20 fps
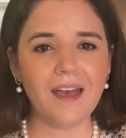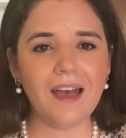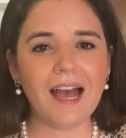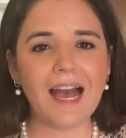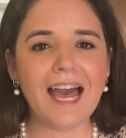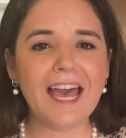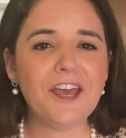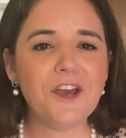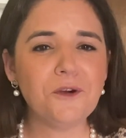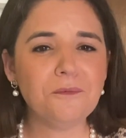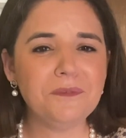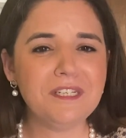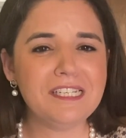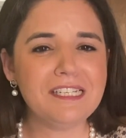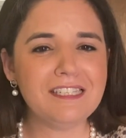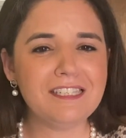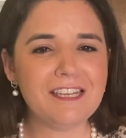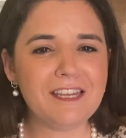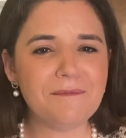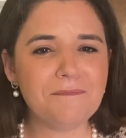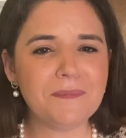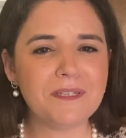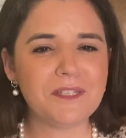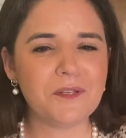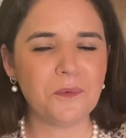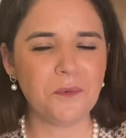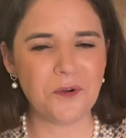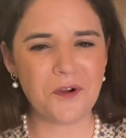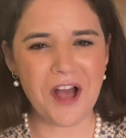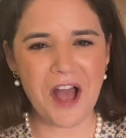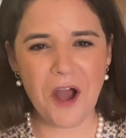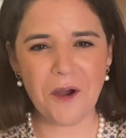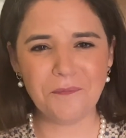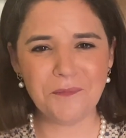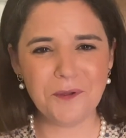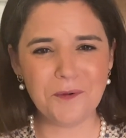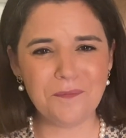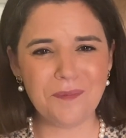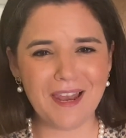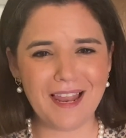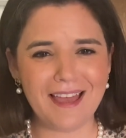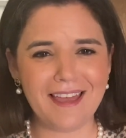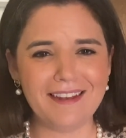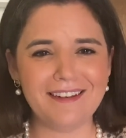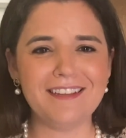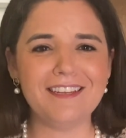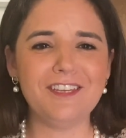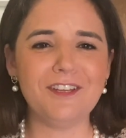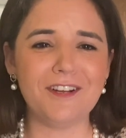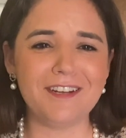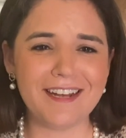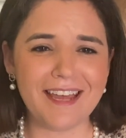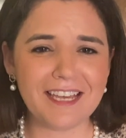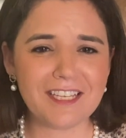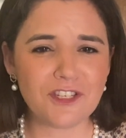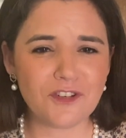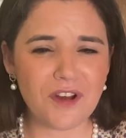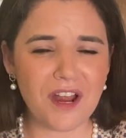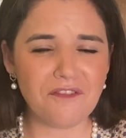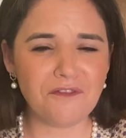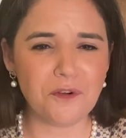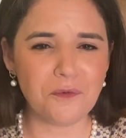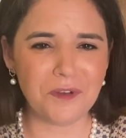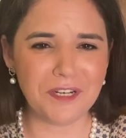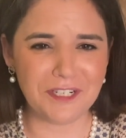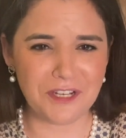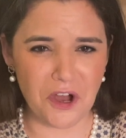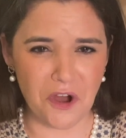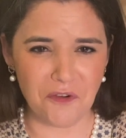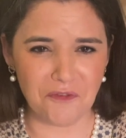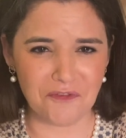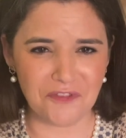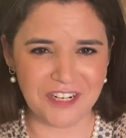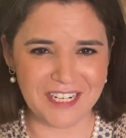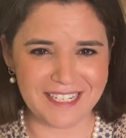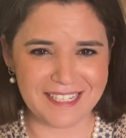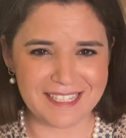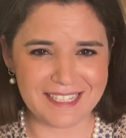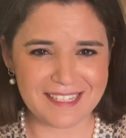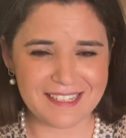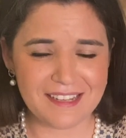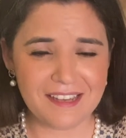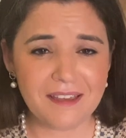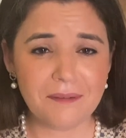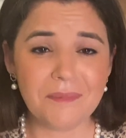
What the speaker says: I hope these tips will help you plan your next travel with confidence